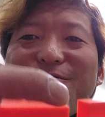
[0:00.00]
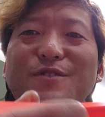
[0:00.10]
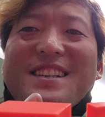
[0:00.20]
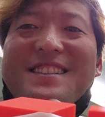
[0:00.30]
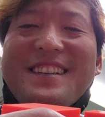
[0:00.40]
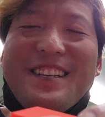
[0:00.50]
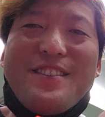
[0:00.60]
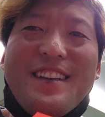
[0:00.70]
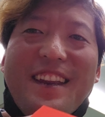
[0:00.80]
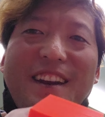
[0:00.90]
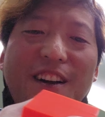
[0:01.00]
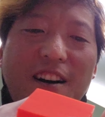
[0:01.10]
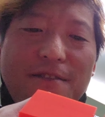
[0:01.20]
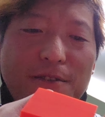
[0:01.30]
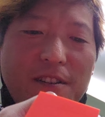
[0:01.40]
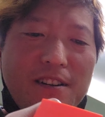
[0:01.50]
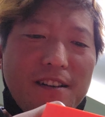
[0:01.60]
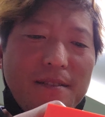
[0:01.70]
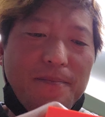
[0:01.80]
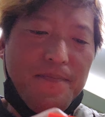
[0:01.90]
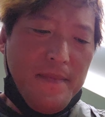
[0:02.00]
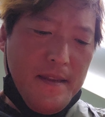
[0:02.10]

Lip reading: wrestling to get it off or on,